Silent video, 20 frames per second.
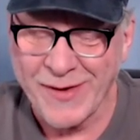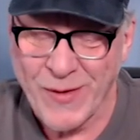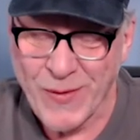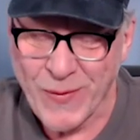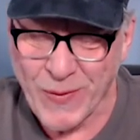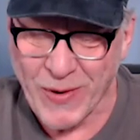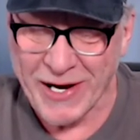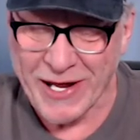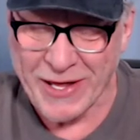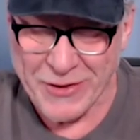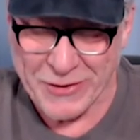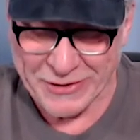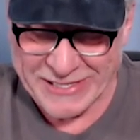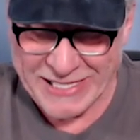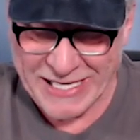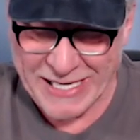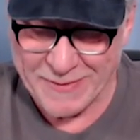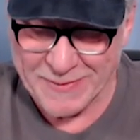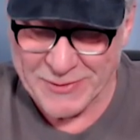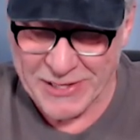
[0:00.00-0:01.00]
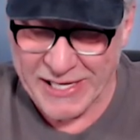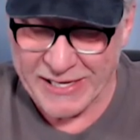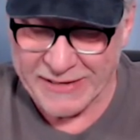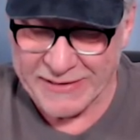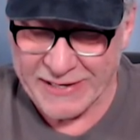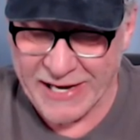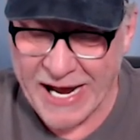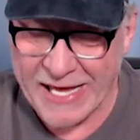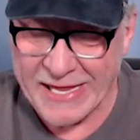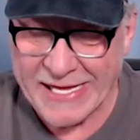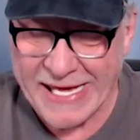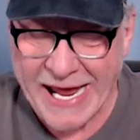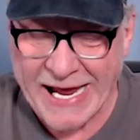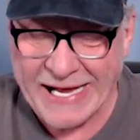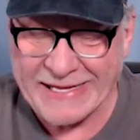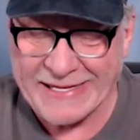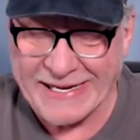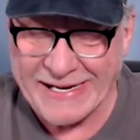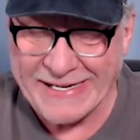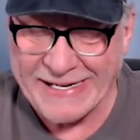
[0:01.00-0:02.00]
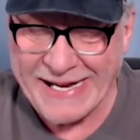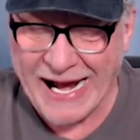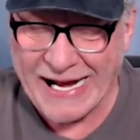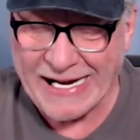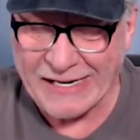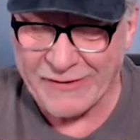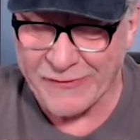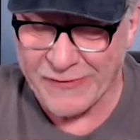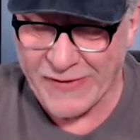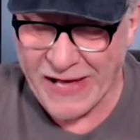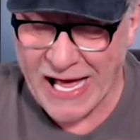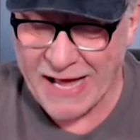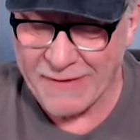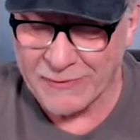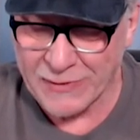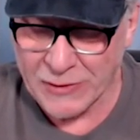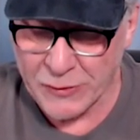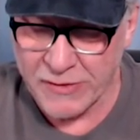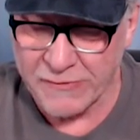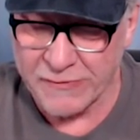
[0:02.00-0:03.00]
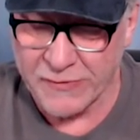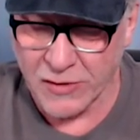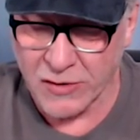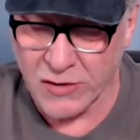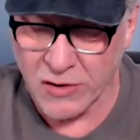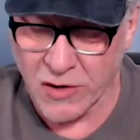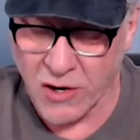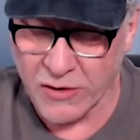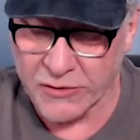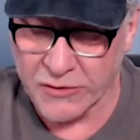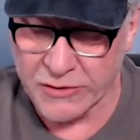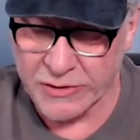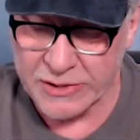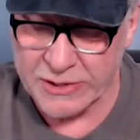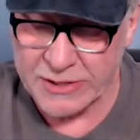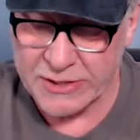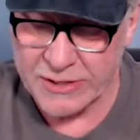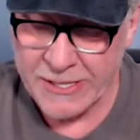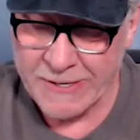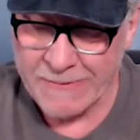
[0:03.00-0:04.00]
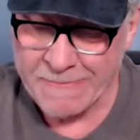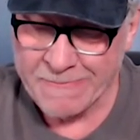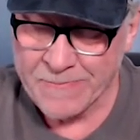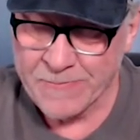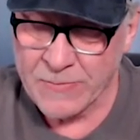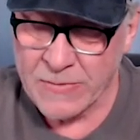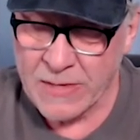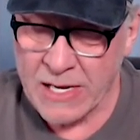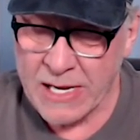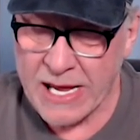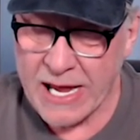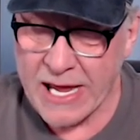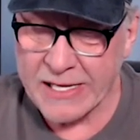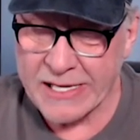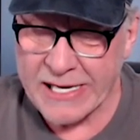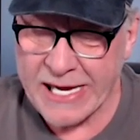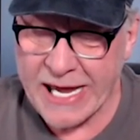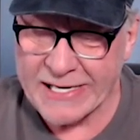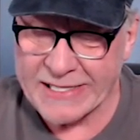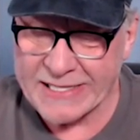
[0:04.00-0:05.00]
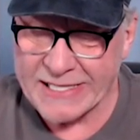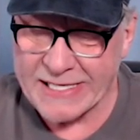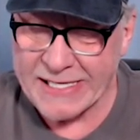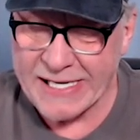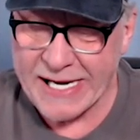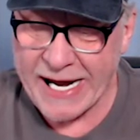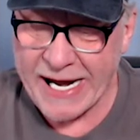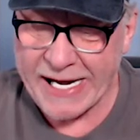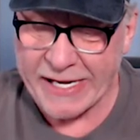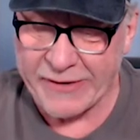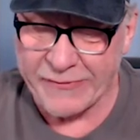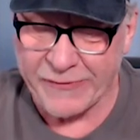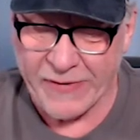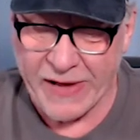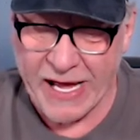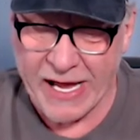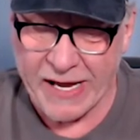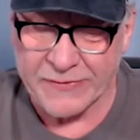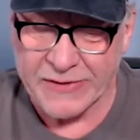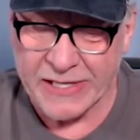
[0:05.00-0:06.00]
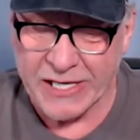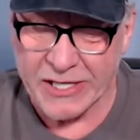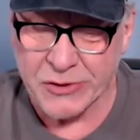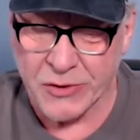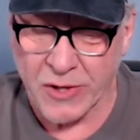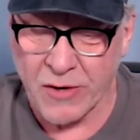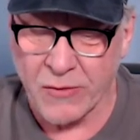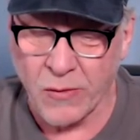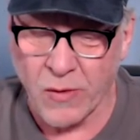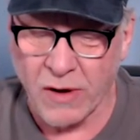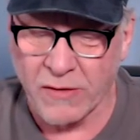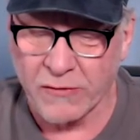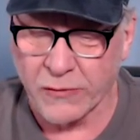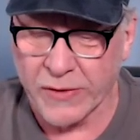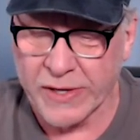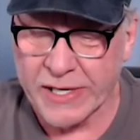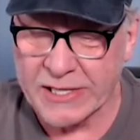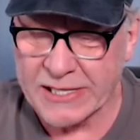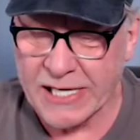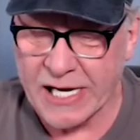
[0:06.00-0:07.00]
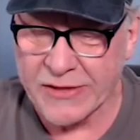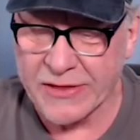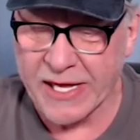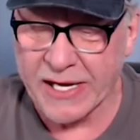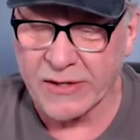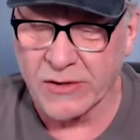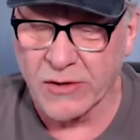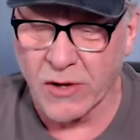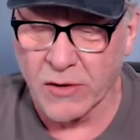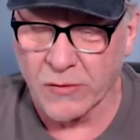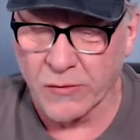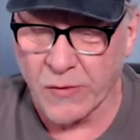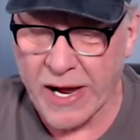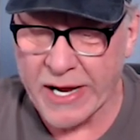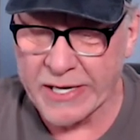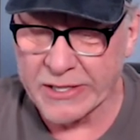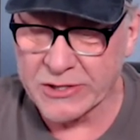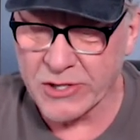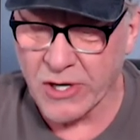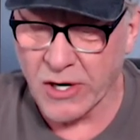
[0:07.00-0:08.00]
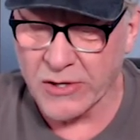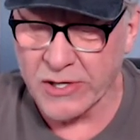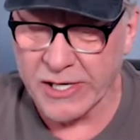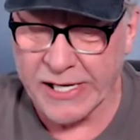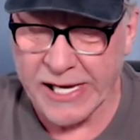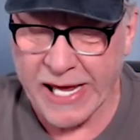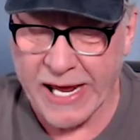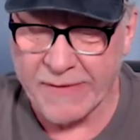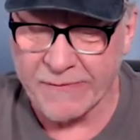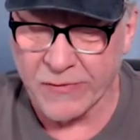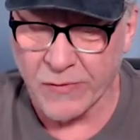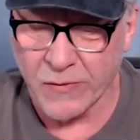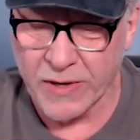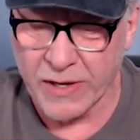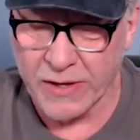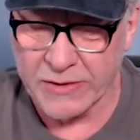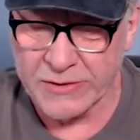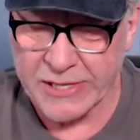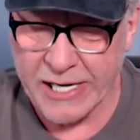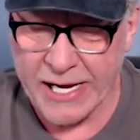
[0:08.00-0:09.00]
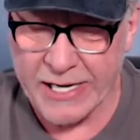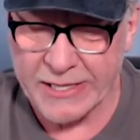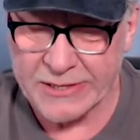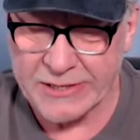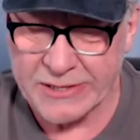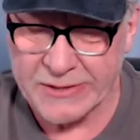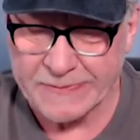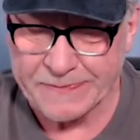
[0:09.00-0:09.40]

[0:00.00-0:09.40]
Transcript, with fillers: What other teams did they tie? The eighteen ninety-five Louisville Cardinals and the eighteen eighty-five Detroit Wolverines. And I think Nolan Ryan started a game for one of those guys.